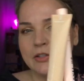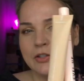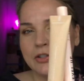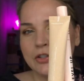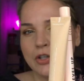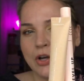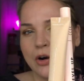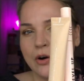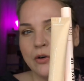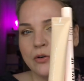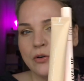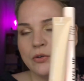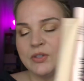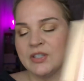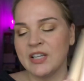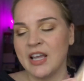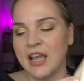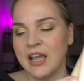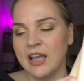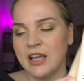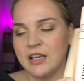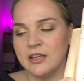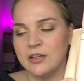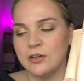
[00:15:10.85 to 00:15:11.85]
So
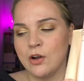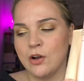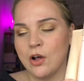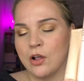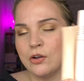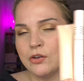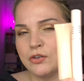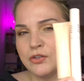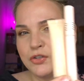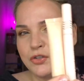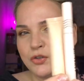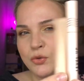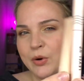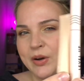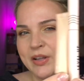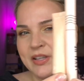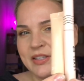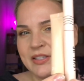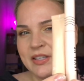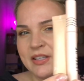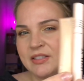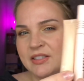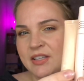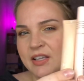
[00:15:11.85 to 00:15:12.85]

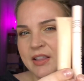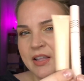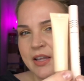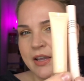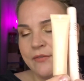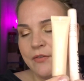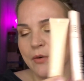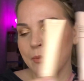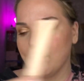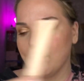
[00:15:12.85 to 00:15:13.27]
$10.20, I think, for